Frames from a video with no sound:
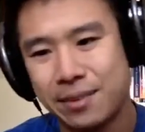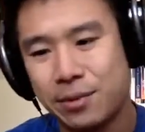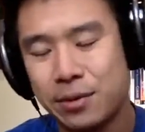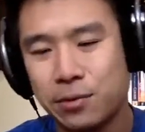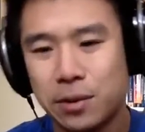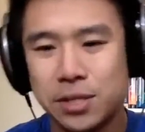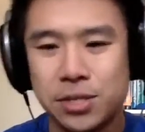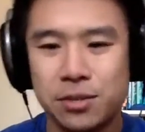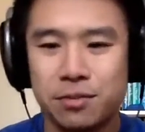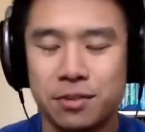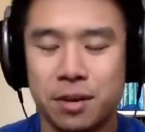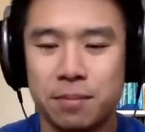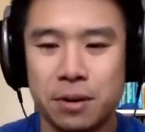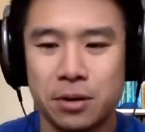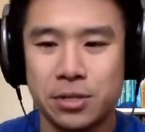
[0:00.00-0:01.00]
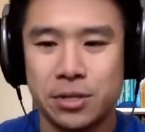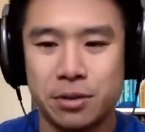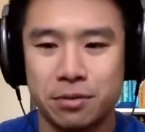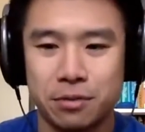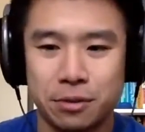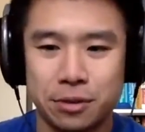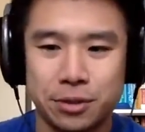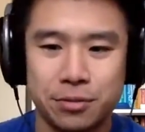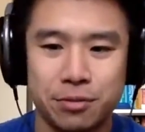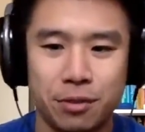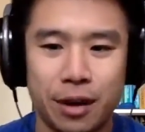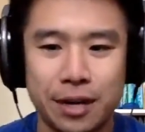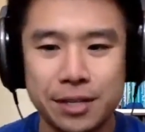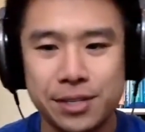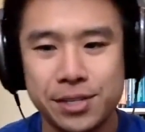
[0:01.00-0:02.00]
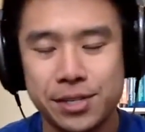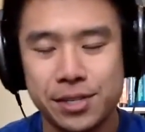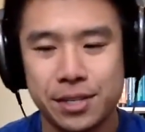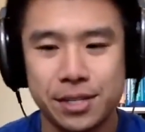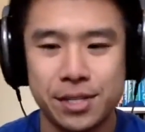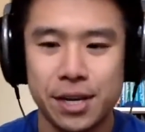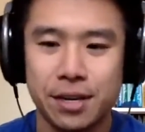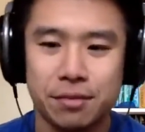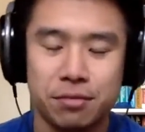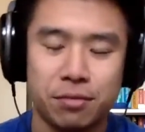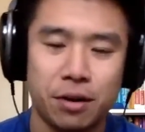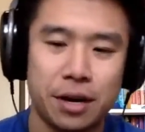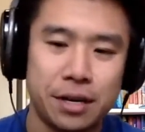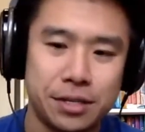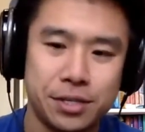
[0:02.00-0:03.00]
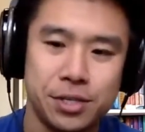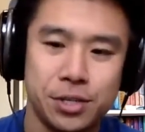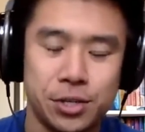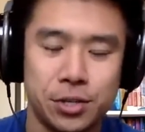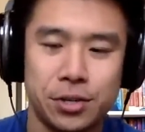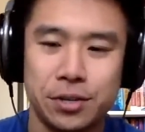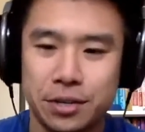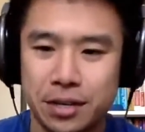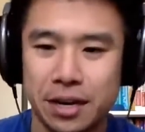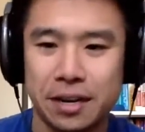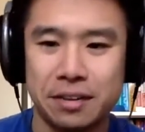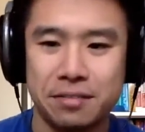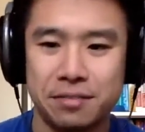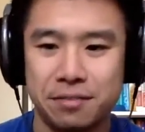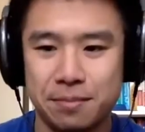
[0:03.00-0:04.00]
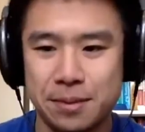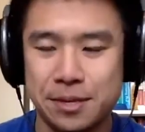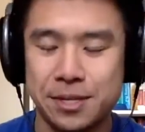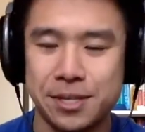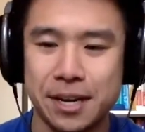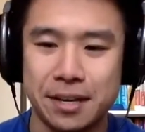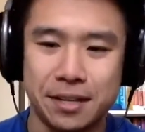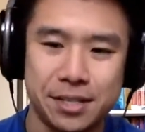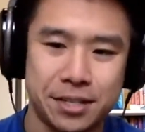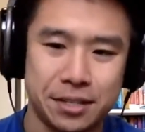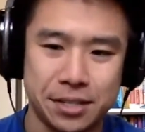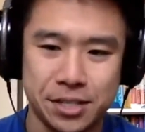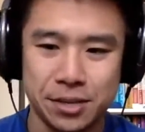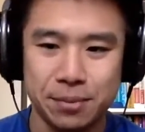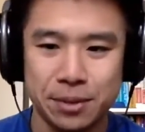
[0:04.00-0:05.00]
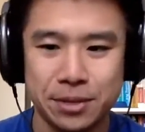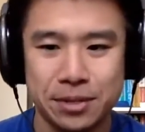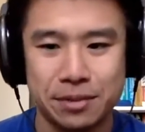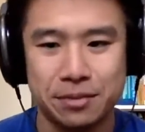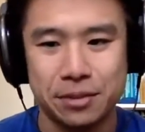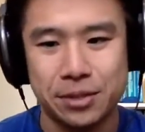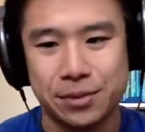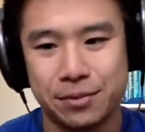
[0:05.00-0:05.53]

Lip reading: Once you've composed your first phrase, the second phrase should kind of be stylistically similar to the first